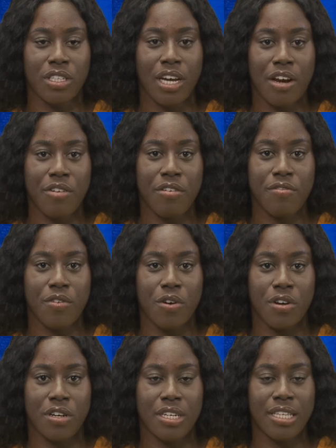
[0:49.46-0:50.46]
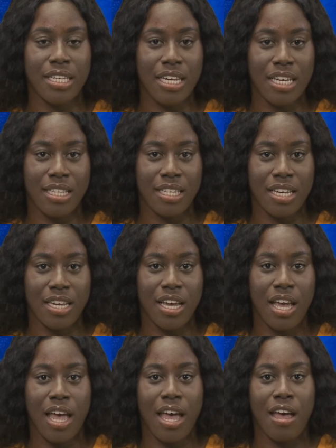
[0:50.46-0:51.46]
tariff or CET,
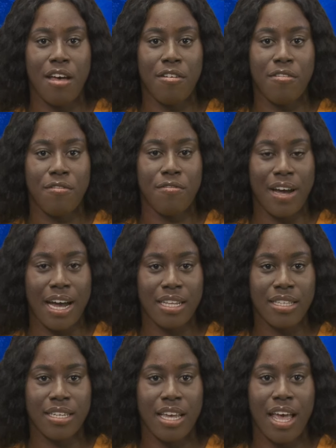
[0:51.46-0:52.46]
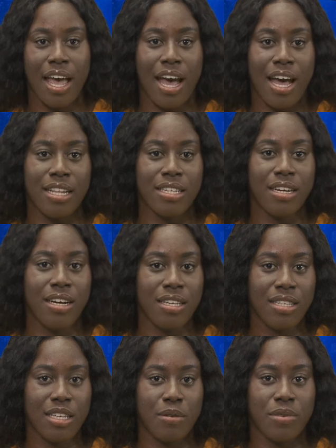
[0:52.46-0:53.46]
VAT, and
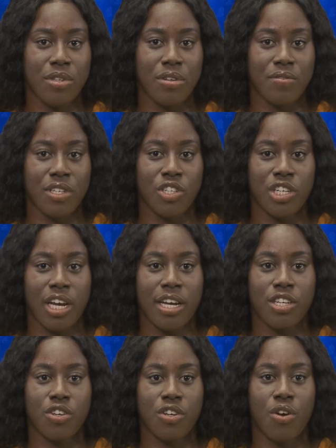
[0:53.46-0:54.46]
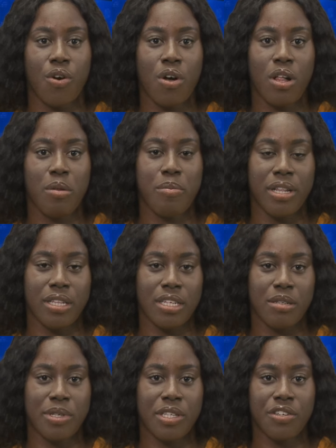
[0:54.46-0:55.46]
custom service charge on all
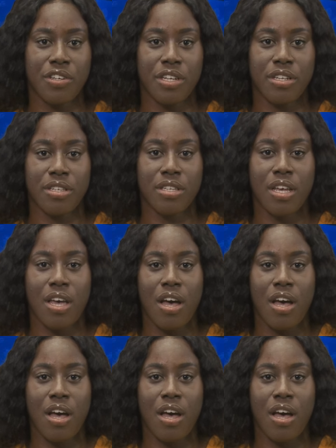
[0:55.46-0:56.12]
building materials.